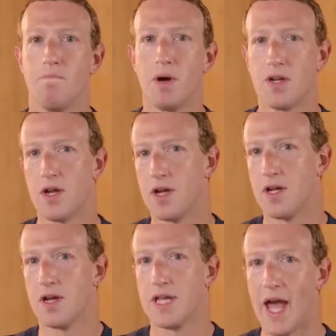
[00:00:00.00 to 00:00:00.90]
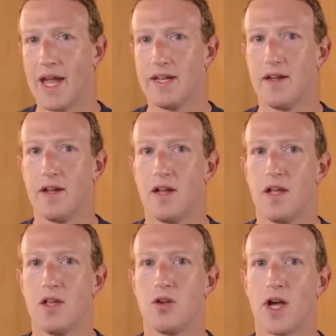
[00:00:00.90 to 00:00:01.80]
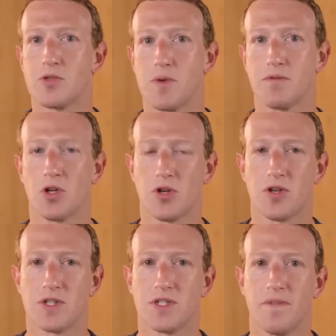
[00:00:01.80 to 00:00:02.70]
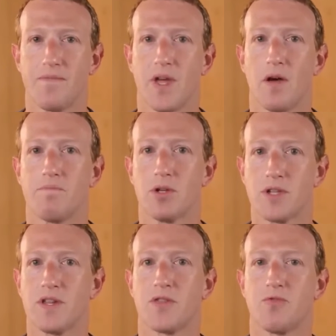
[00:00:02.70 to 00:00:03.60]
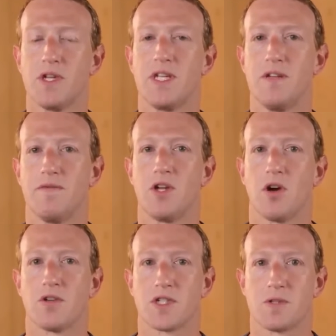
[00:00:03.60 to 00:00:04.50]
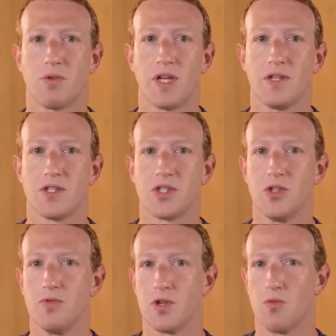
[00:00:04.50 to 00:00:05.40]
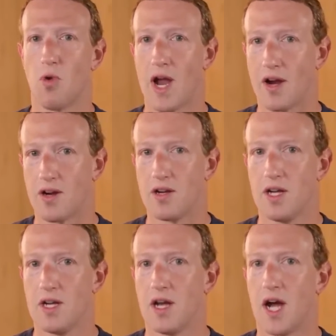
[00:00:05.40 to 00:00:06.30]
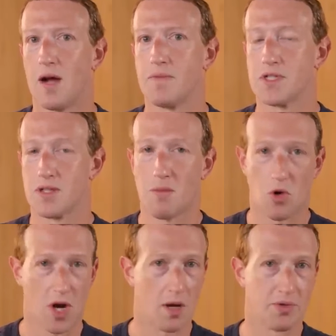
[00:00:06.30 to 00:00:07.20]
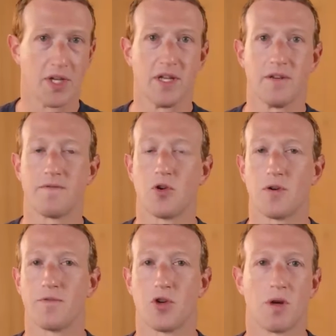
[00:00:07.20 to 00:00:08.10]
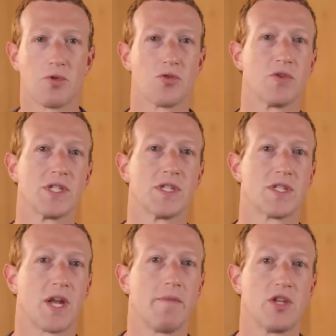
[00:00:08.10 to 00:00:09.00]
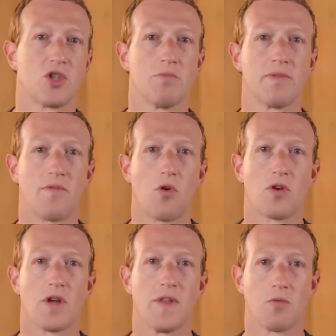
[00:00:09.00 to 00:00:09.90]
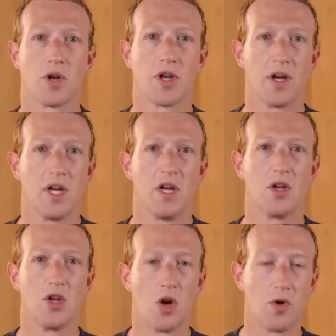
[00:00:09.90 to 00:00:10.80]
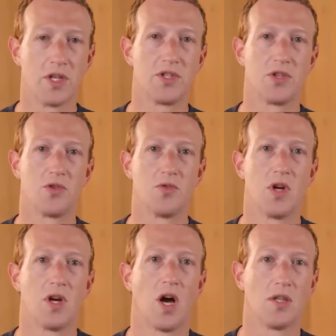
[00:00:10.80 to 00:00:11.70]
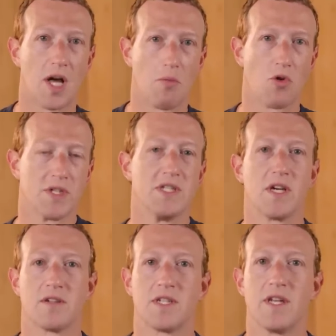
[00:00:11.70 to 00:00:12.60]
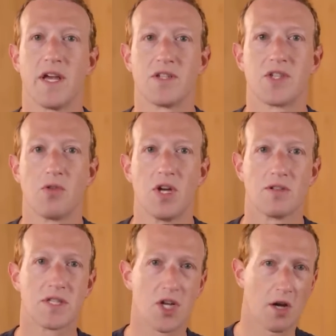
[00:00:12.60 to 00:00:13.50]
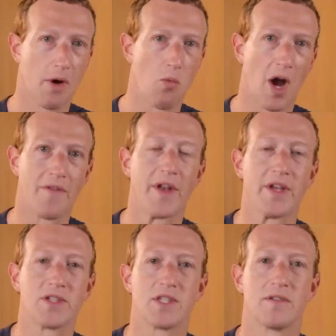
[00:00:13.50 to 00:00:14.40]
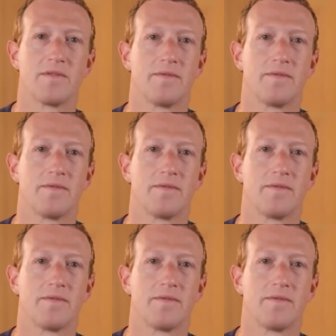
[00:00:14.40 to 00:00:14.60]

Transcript: But again, as we've learned, building 3D VR displays that you can wear is a lot more complicated for a number of the reasons that I mentioned before and that we're going to go into a lot more detail today. So let's talk about why that is.